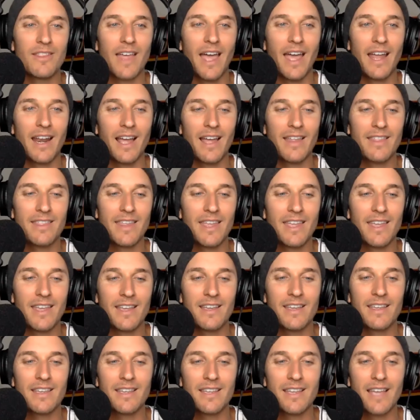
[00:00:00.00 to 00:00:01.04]
that I
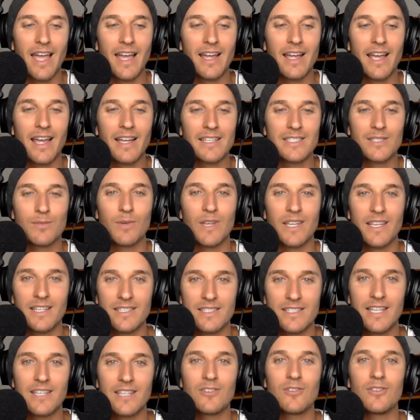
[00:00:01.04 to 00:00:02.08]
think as we
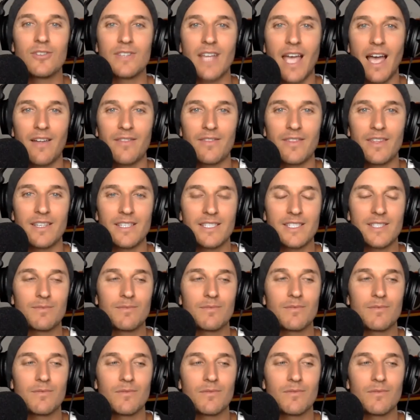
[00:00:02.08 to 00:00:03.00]
continue down this